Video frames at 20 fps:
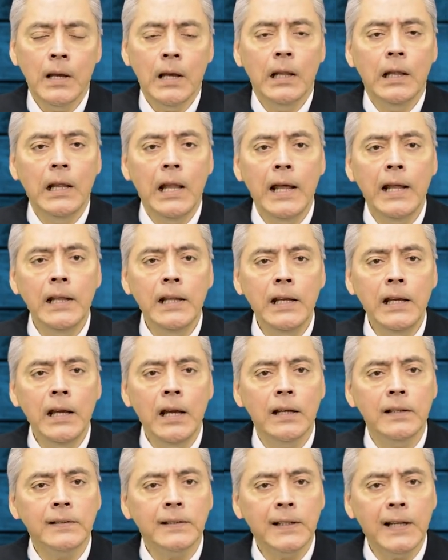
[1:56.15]

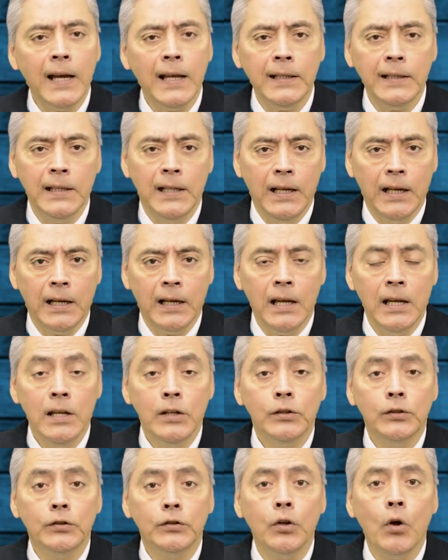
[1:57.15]
Lenny Skutnik
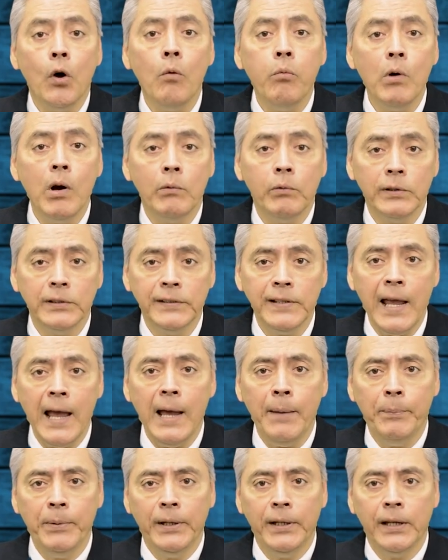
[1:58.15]
saw what was
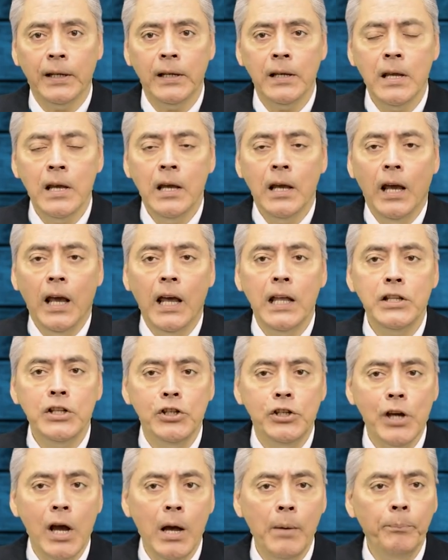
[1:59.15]
happening
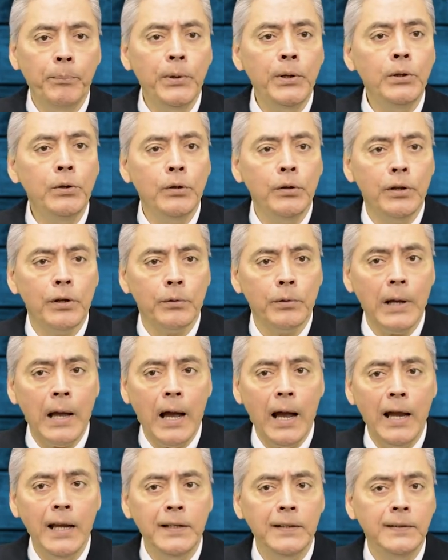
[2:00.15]
and jumped into the
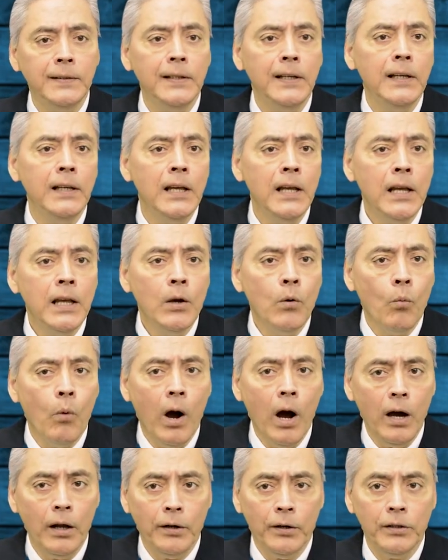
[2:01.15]
icy
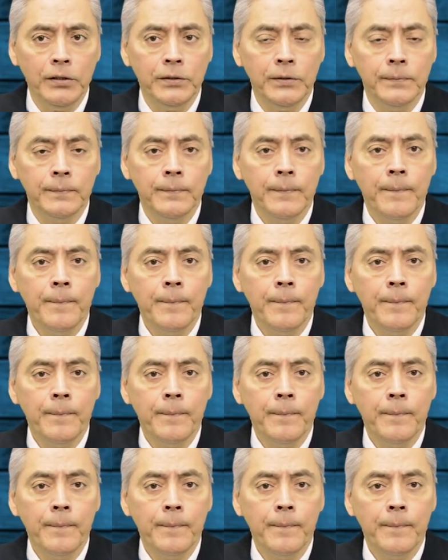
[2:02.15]
waters.